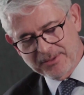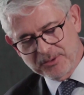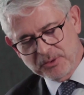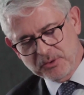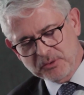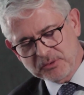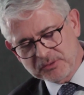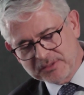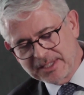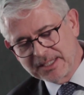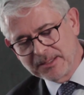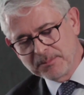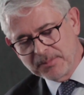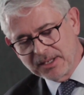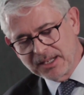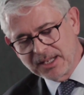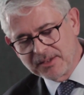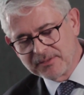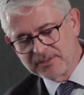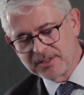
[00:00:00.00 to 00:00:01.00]
Do you still
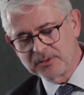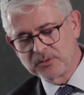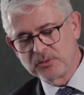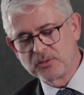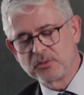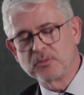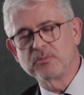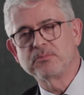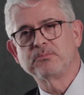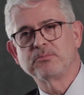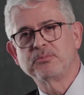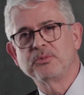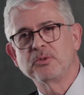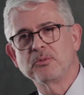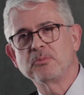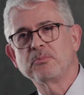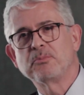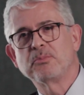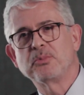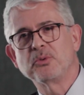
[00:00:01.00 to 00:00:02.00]
believe that you
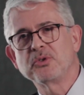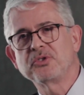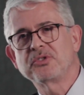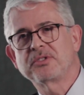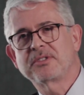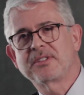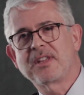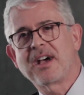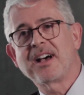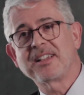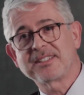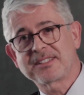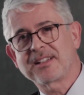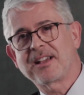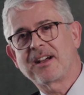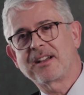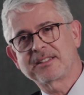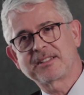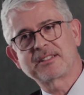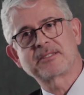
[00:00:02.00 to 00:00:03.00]
pushed as
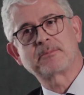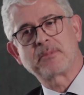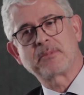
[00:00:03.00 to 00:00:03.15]
hard as